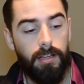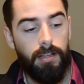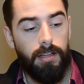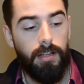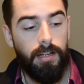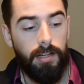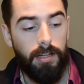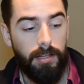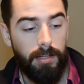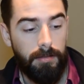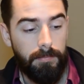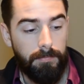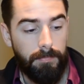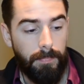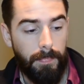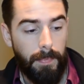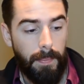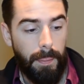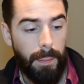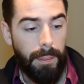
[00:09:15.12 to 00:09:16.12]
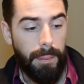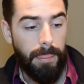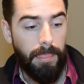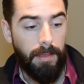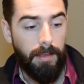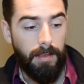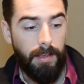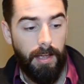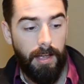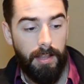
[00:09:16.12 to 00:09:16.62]

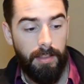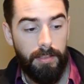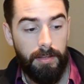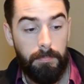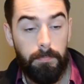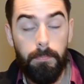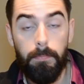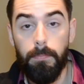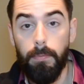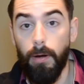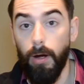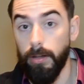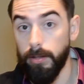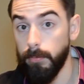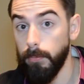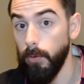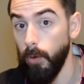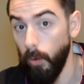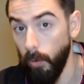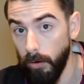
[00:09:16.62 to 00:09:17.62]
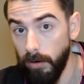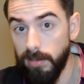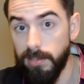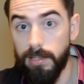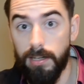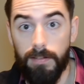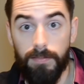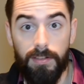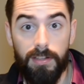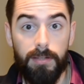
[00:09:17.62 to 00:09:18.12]
and the possible
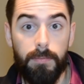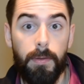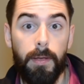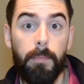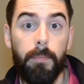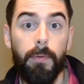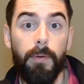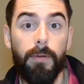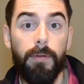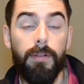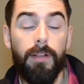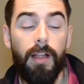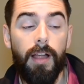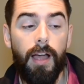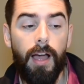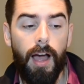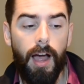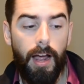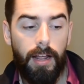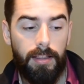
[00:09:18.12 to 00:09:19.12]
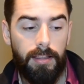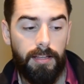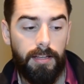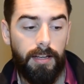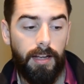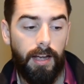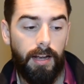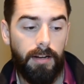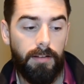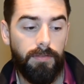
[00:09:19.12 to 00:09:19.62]
origin of these people, I think
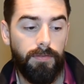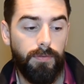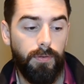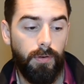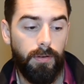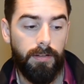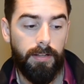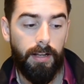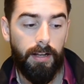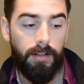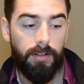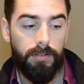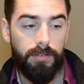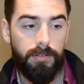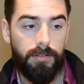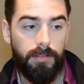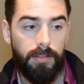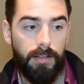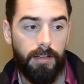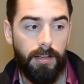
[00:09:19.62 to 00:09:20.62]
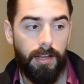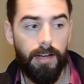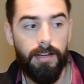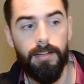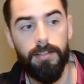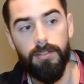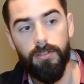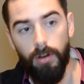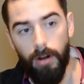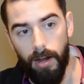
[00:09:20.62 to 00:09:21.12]
kind of foretells and
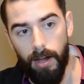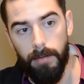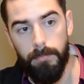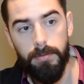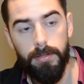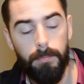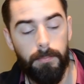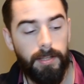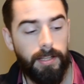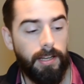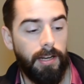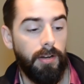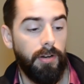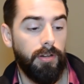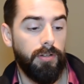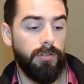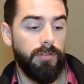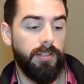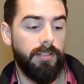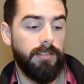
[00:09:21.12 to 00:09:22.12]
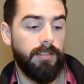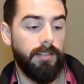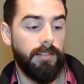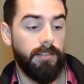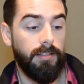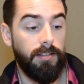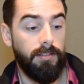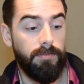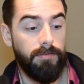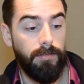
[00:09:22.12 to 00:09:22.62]
describes some of the
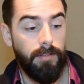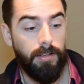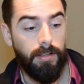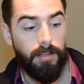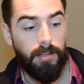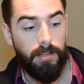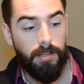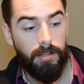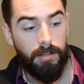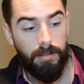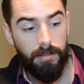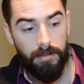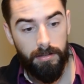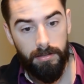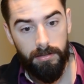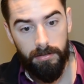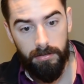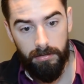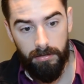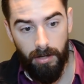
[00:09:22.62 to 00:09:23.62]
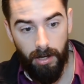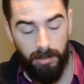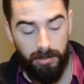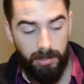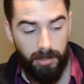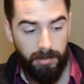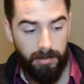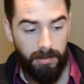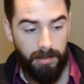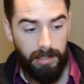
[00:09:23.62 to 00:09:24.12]
characteristics of not
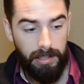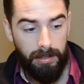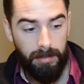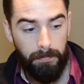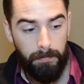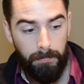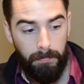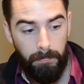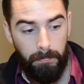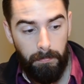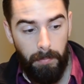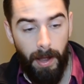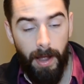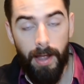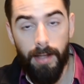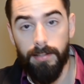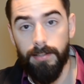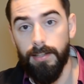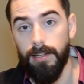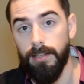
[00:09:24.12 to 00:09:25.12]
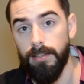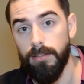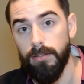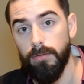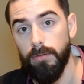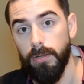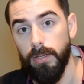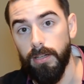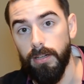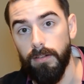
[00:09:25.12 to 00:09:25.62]
just the past
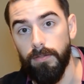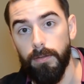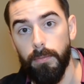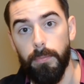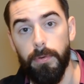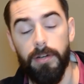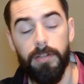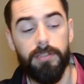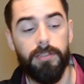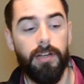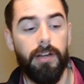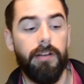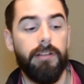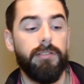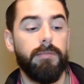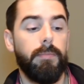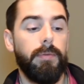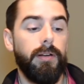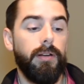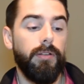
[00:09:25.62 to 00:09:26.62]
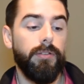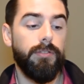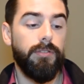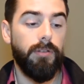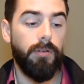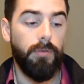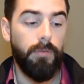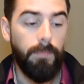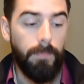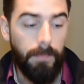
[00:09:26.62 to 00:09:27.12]
history of the British Isles, but
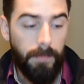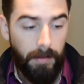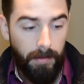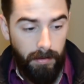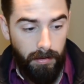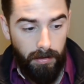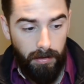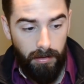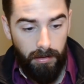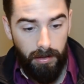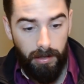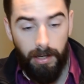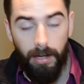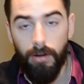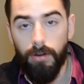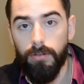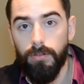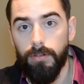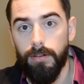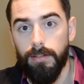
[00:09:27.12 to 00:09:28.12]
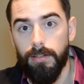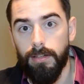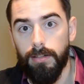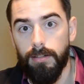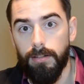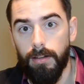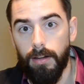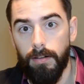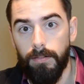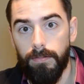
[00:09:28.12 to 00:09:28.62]
also the
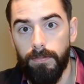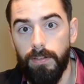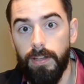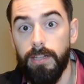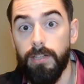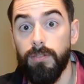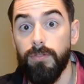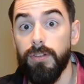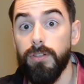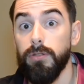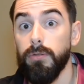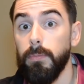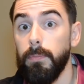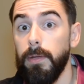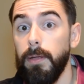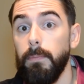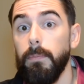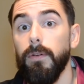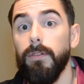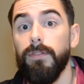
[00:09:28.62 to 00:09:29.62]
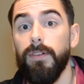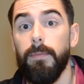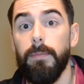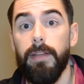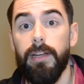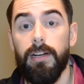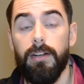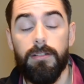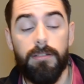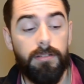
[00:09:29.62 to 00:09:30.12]
characteristics of individual people from
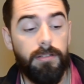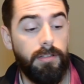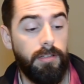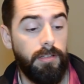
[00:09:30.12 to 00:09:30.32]
there.